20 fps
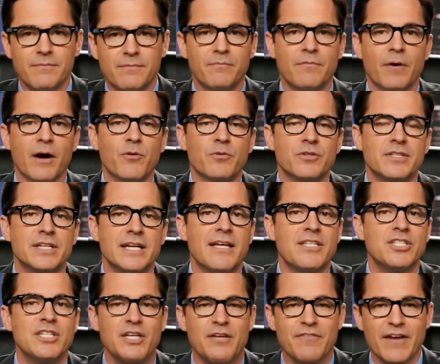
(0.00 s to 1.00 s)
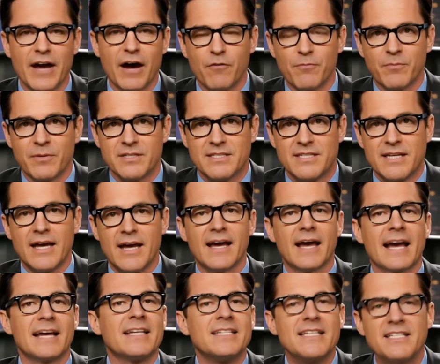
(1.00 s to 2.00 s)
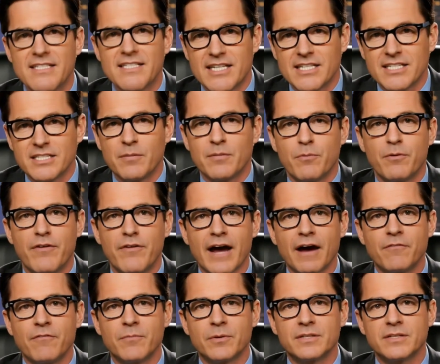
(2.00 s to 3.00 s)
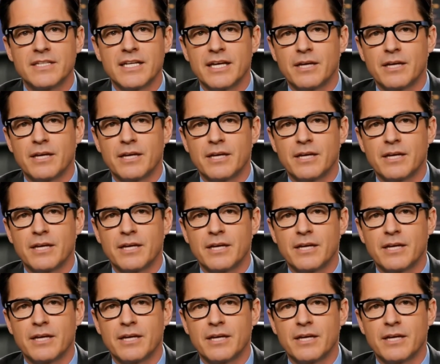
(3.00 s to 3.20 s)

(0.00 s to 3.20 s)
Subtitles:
Representative government is a system of government